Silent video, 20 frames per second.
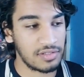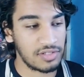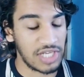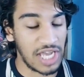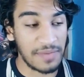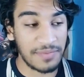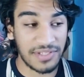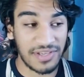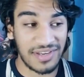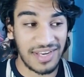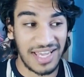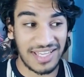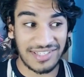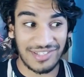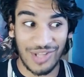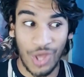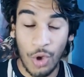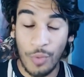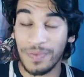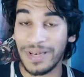James Gunn
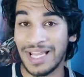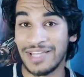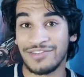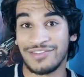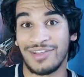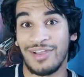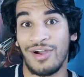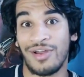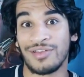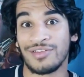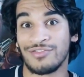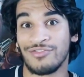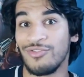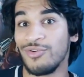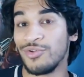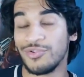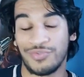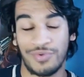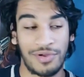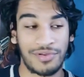has no plan to Guardians
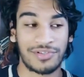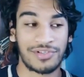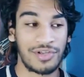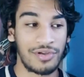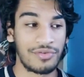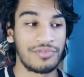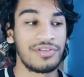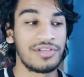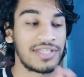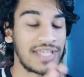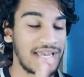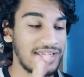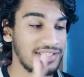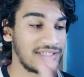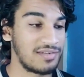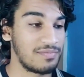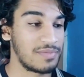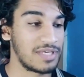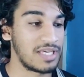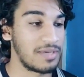4 as well, so this has
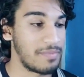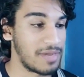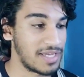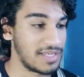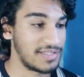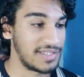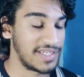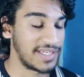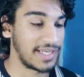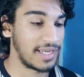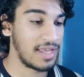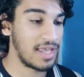to be amazing.